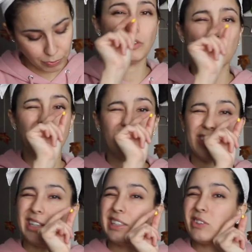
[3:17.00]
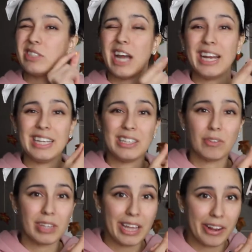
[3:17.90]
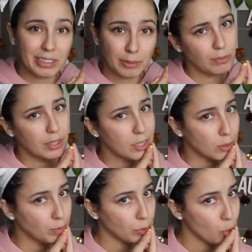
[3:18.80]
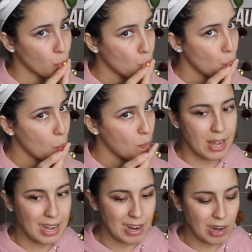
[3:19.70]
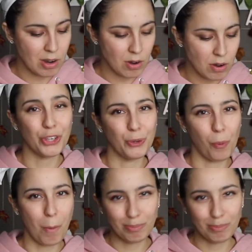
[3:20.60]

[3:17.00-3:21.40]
This is what they look like, little tiny little things, real little. Cute.